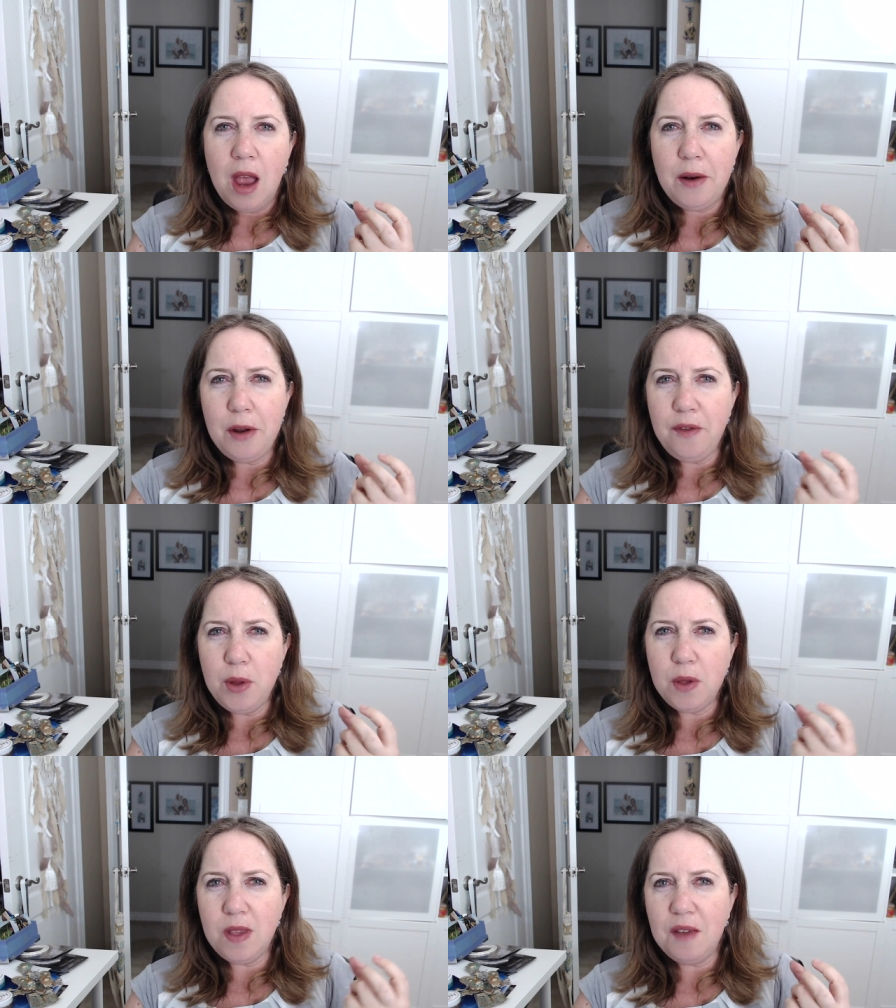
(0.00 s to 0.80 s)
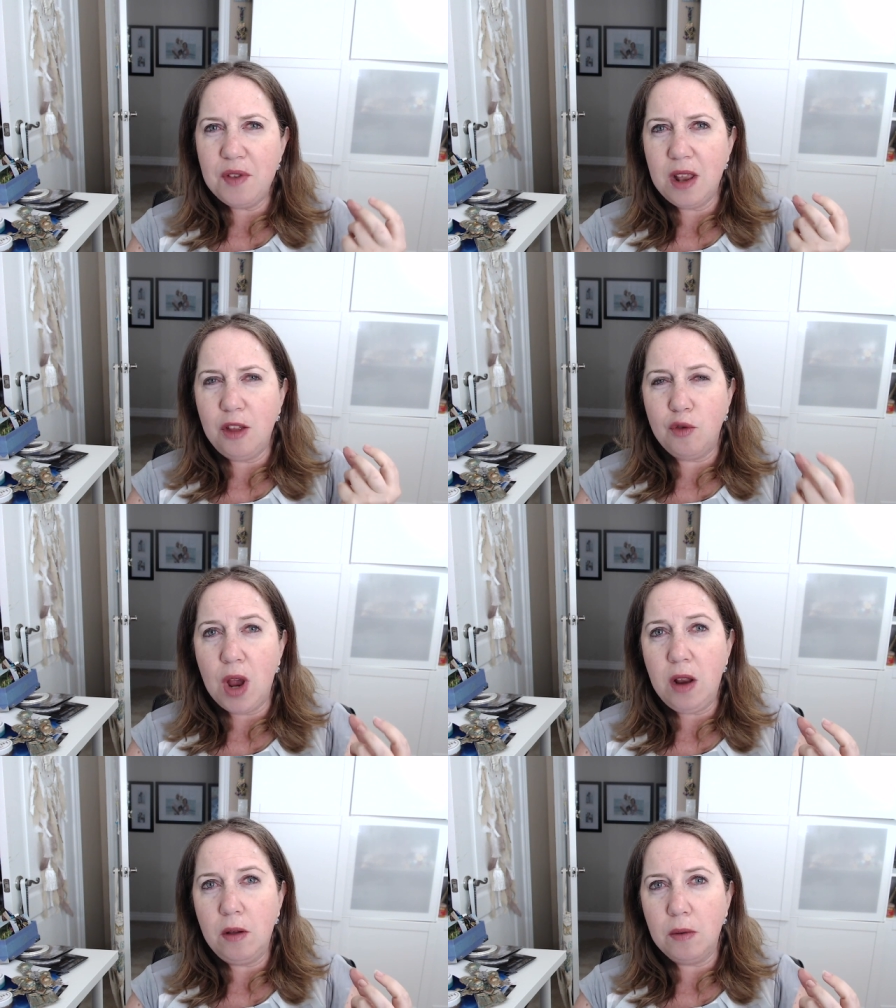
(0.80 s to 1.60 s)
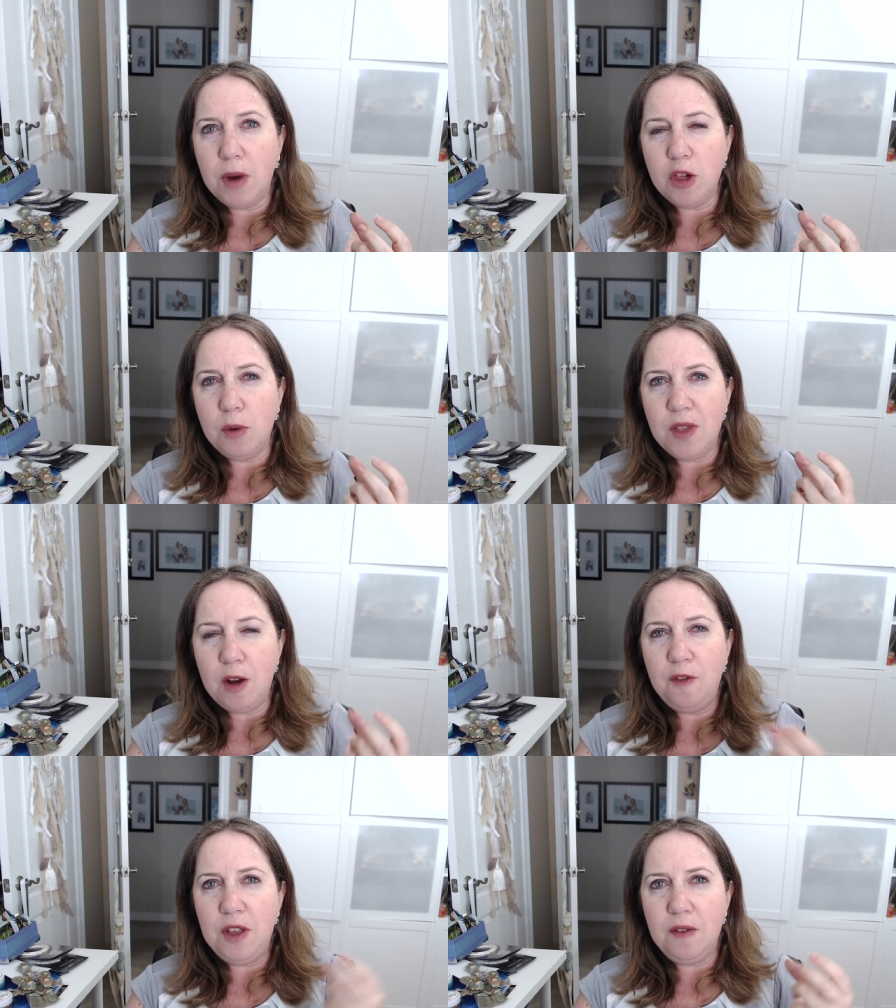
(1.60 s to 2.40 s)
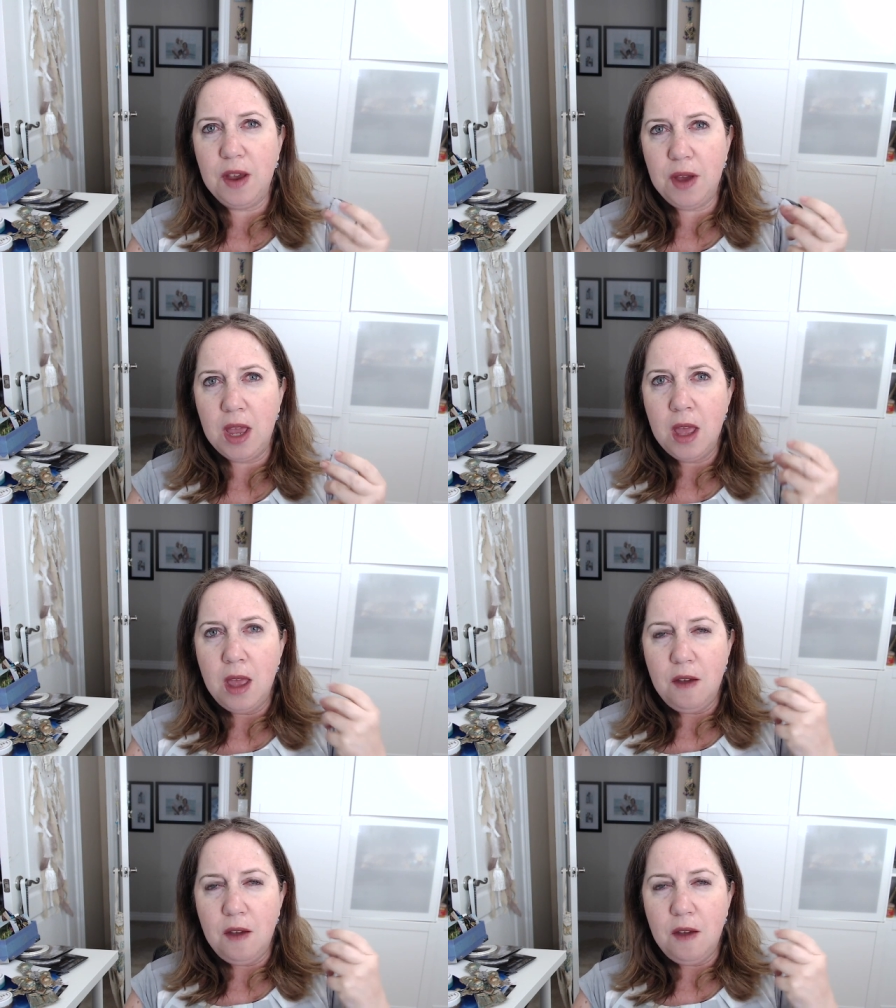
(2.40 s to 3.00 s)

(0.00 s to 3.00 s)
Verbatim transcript: don't know if I want to say if it's an adrenaline rush because I don't feel very,